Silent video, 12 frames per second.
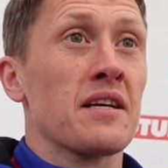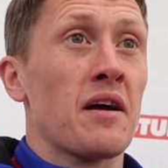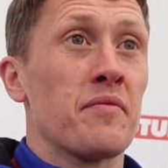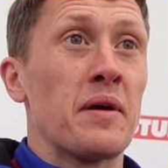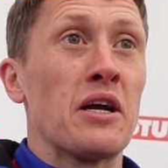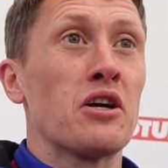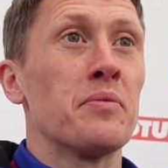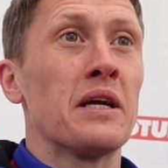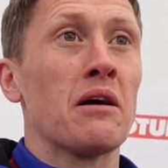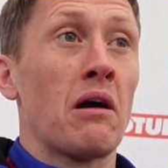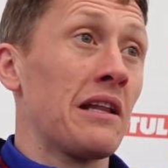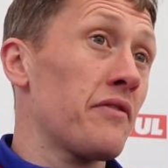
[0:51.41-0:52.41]
I've been coming
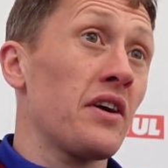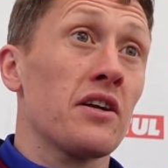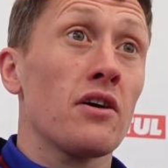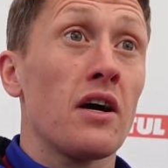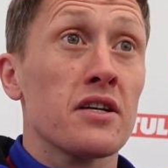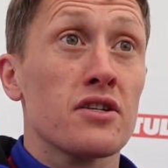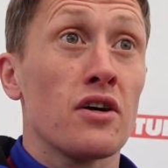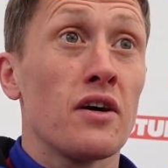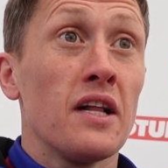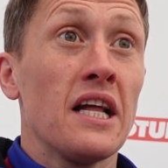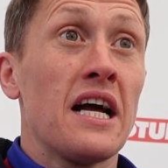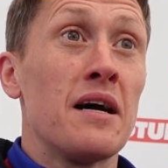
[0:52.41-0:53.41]
here, I live here, don't I? So
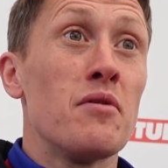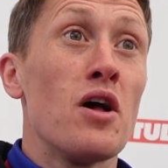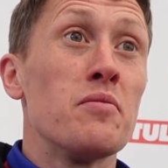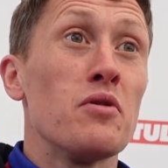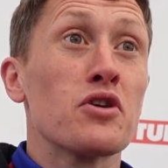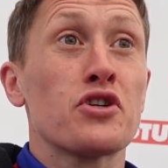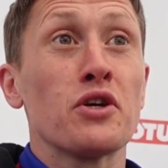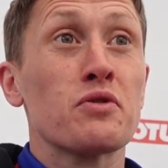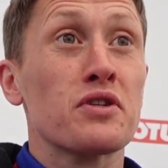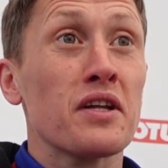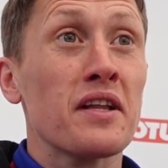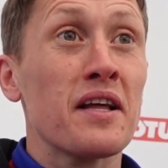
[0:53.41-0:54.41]
I'm almost
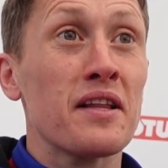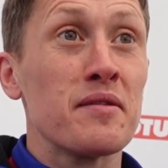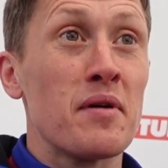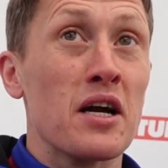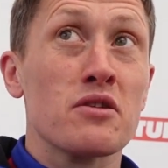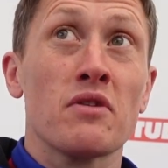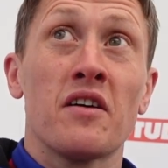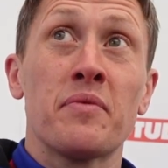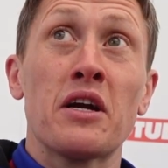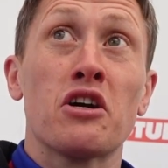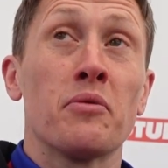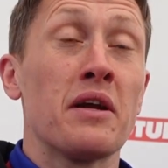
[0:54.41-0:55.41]
used to the Manx weather. I've
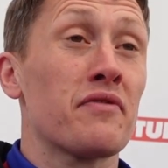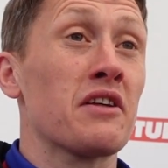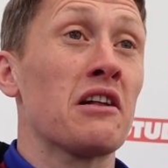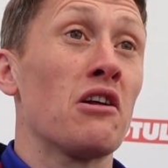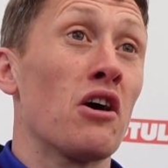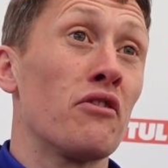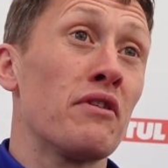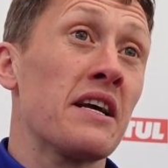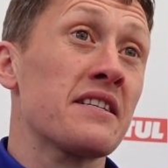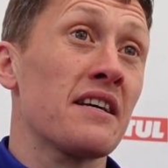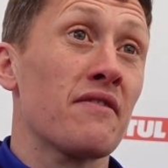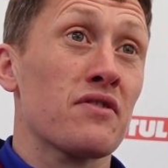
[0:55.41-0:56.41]
been coming here for that long and
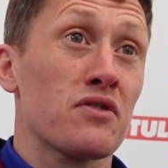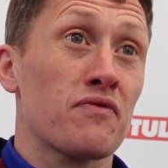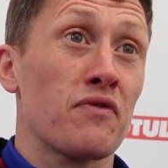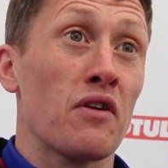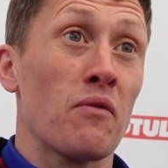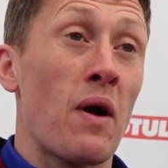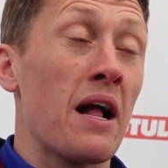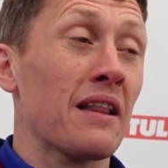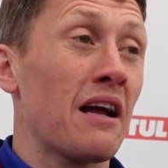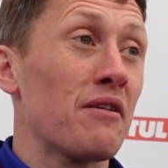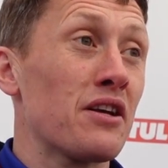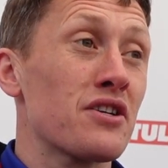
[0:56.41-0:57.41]
racing for a while
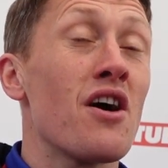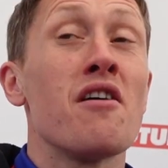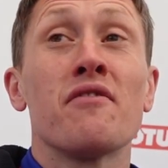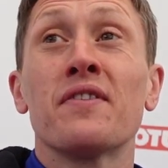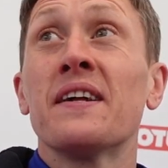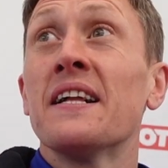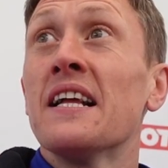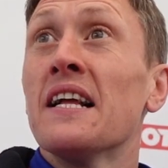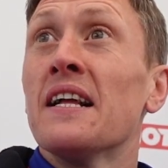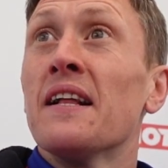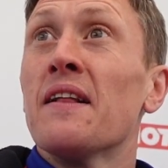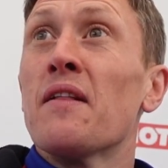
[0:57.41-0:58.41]
now.
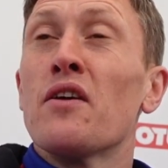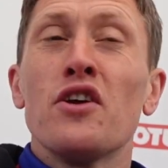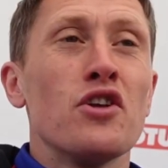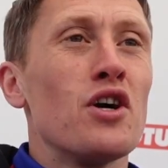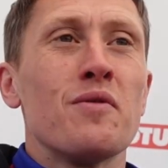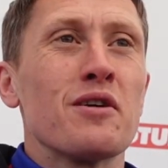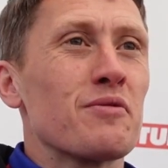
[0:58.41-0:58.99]
You know what